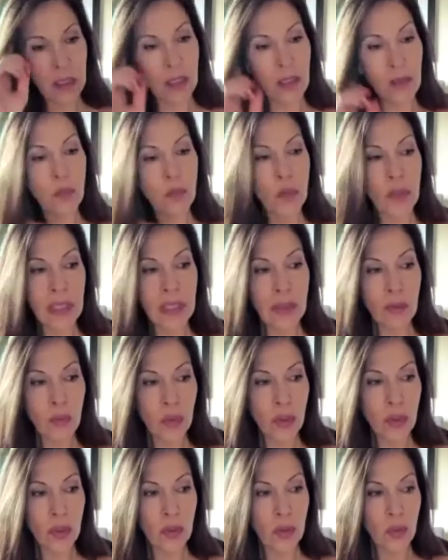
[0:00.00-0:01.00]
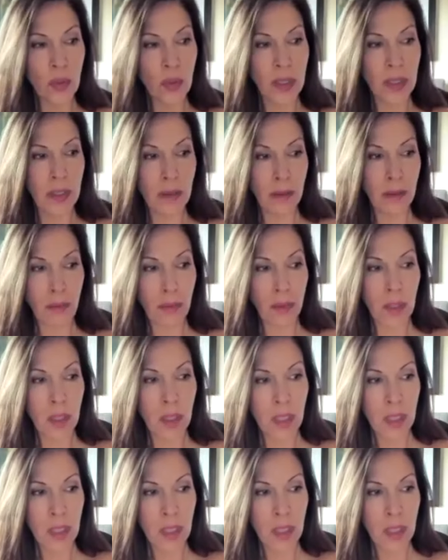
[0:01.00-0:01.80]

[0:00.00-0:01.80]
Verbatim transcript: um, we work with